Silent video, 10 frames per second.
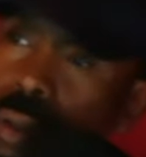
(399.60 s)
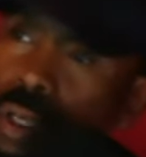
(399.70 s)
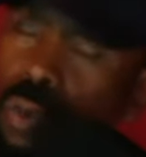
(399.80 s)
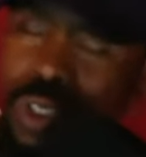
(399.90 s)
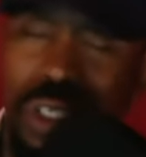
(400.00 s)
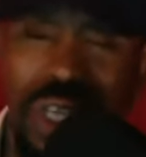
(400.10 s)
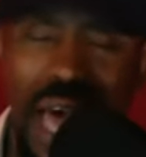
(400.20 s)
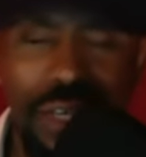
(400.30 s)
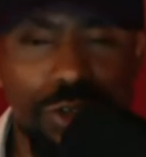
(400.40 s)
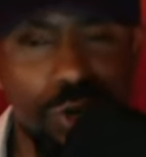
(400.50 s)
what's
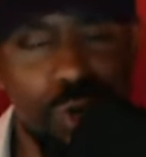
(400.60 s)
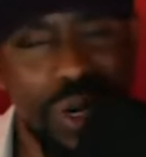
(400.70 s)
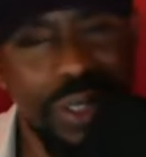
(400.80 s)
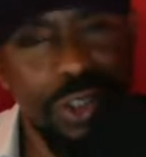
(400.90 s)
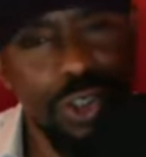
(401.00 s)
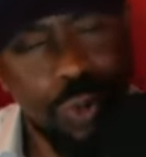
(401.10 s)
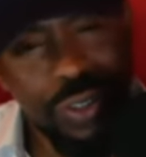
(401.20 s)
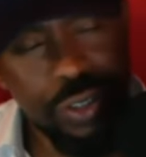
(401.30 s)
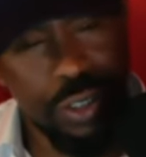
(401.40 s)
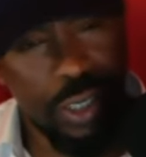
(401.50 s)
natural is
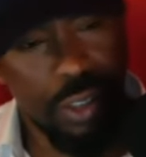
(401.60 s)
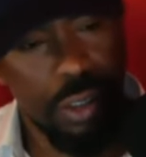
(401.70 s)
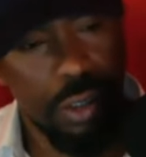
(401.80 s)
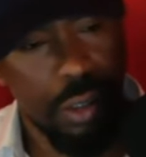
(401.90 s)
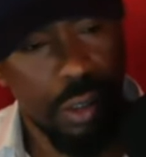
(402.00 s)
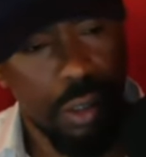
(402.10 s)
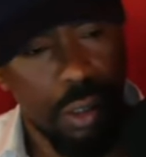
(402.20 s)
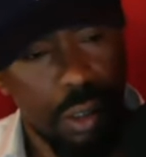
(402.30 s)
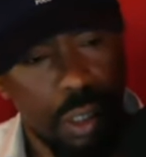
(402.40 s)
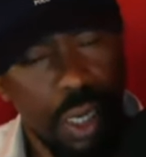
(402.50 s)
twisted,
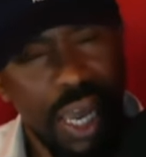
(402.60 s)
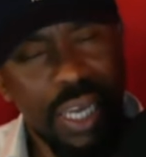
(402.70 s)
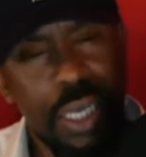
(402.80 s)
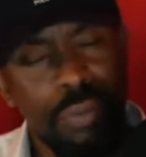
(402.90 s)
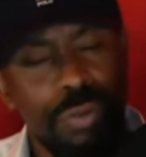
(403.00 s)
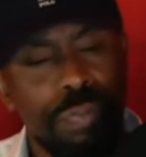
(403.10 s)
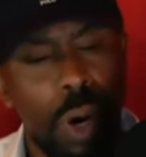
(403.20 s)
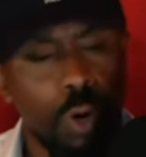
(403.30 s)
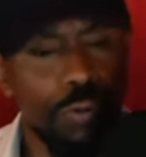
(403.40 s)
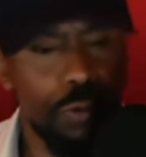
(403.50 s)
it gives
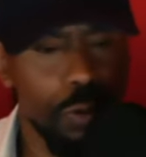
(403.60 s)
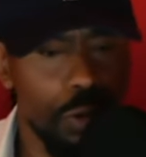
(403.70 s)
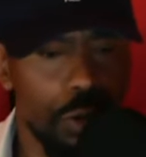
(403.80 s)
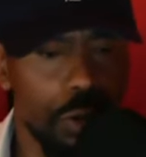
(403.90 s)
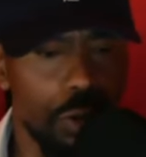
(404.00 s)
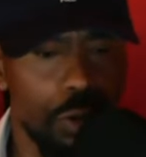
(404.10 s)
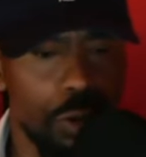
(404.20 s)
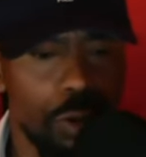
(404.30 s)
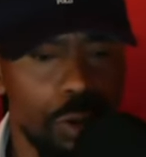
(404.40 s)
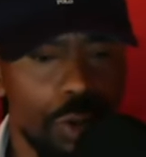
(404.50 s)
birth
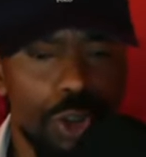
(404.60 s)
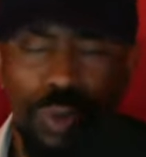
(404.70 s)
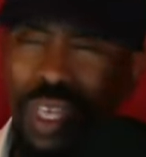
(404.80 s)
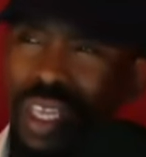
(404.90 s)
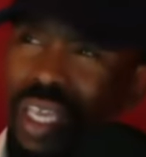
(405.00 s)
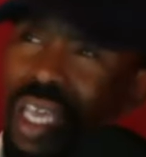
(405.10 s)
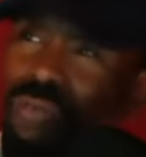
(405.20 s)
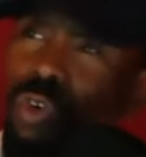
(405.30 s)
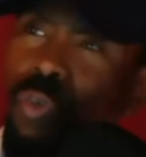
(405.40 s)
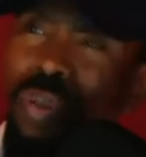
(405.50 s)
to the
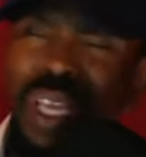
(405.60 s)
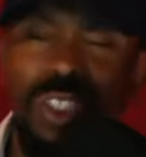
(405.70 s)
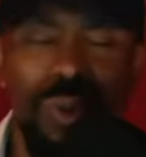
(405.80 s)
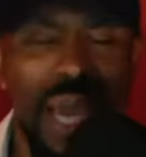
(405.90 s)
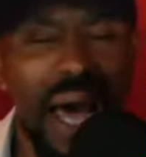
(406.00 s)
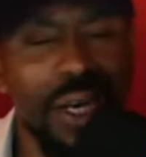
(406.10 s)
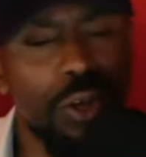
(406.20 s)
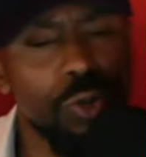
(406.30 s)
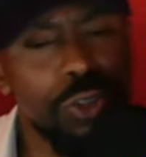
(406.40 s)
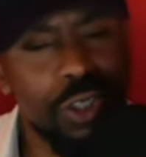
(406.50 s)
evil
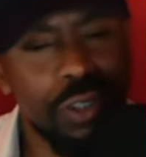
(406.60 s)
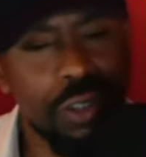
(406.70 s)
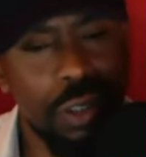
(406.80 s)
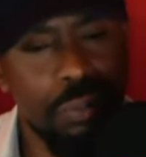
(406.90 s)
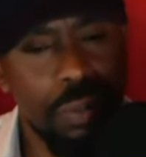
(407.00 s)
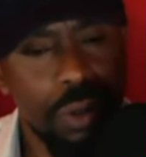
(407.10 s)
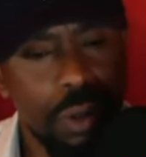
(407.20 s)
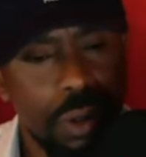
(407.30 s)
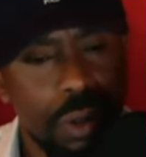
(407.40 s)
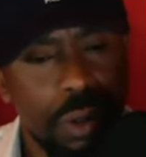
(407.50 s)
patriarchal system
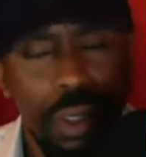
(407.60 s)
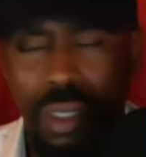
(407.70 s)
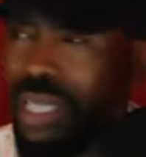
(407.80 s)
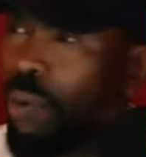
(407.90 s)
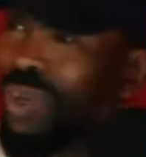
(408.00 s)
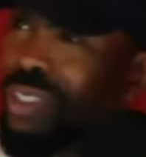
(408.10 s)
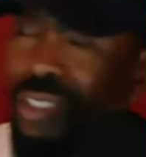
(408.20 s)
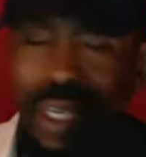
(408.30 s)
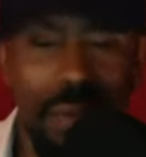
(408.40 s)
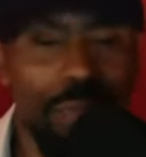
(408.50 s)
that we
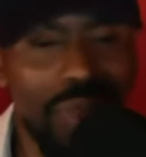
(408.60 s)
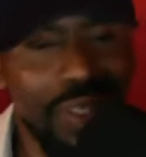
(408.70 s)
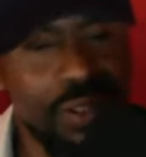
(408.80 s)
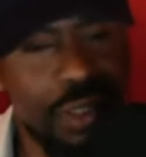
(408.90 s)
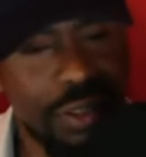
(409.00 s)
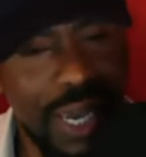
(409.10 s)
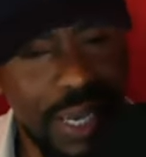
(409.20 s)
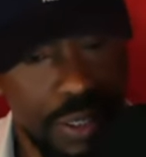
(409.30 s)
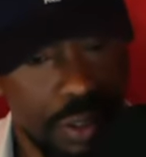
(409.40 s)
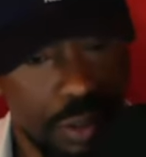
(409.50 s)
see in place today.
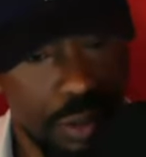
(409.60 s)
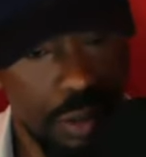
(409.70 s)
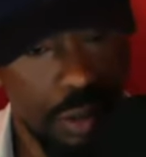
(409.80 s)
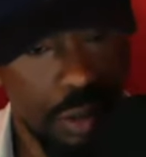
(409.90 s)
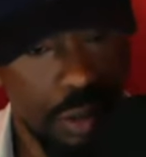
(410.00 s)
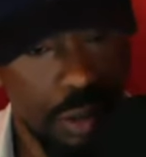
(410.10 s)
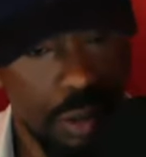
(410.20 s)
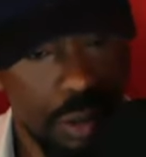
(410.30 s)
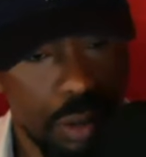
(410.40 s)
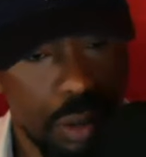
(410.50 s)

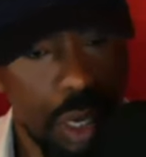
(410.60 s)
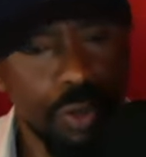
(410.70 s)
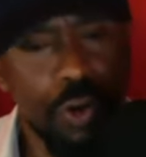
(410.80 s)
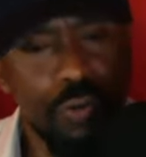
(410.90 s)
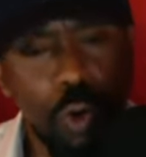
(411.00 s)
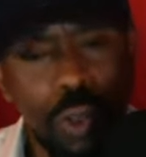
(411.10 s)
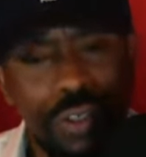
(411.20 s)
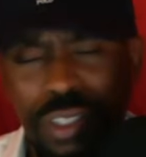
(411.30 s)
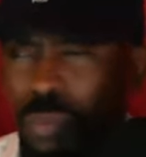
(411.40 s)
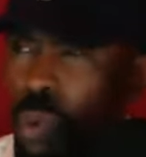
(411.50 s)
The
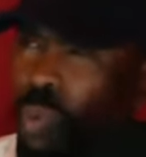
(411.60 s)
rulership of